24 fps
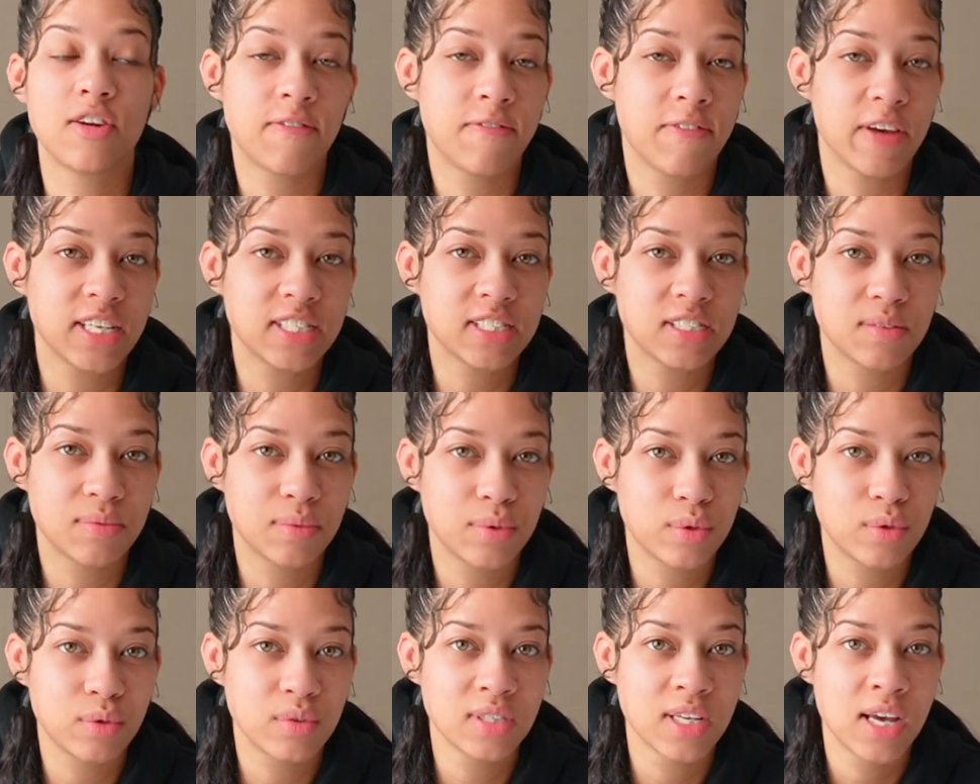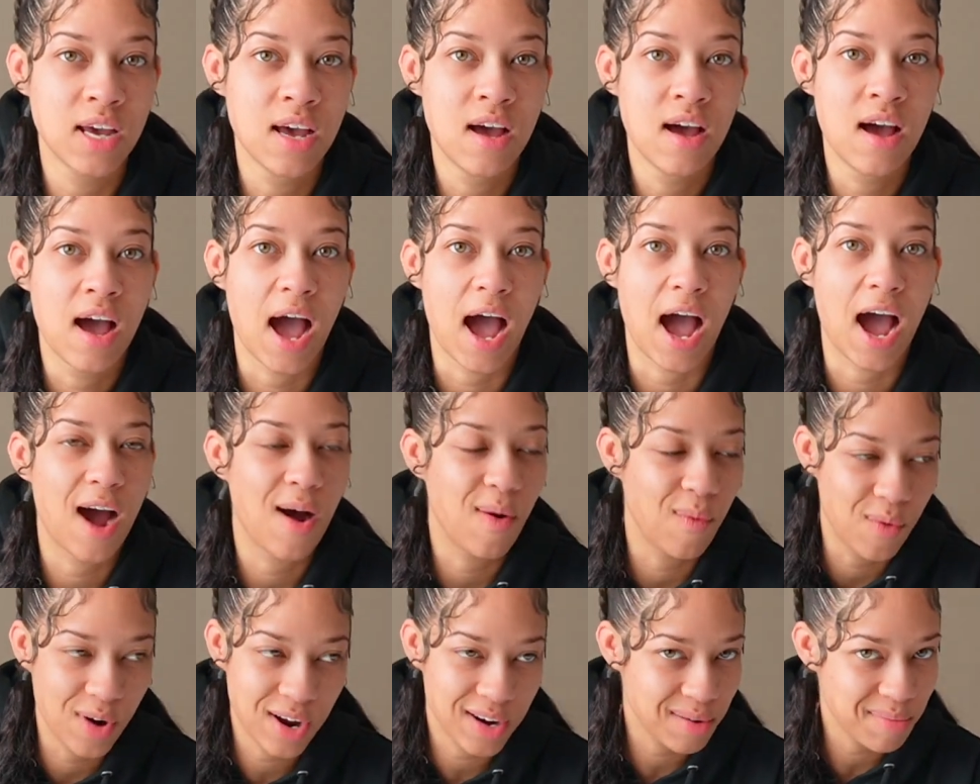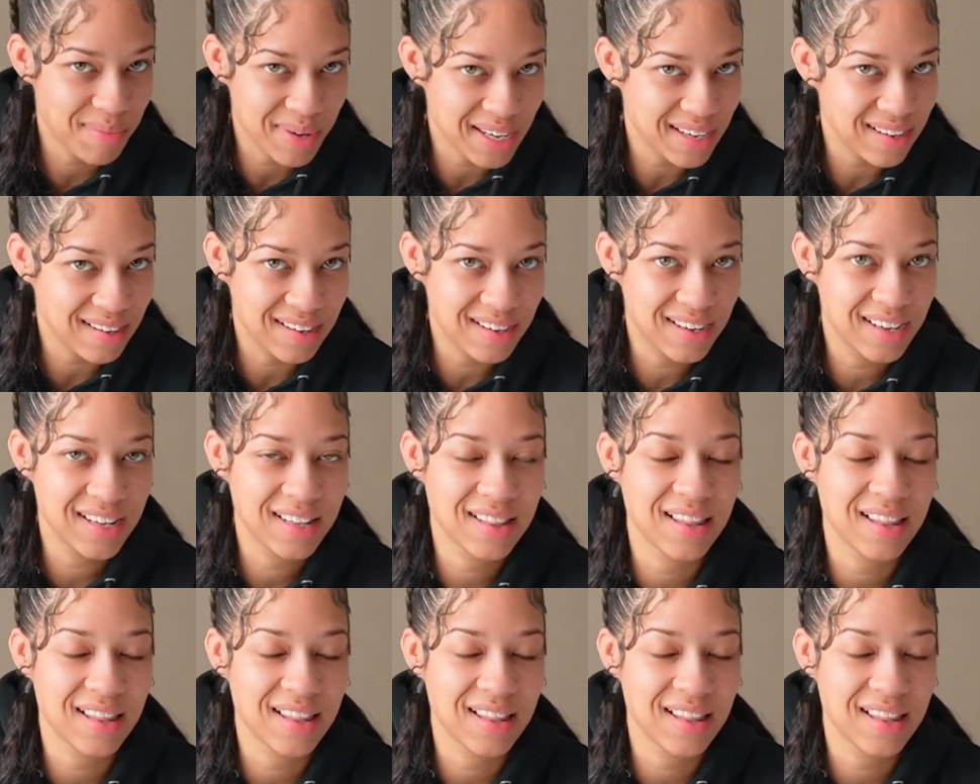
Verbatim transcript: festivals I wouldn't have been good.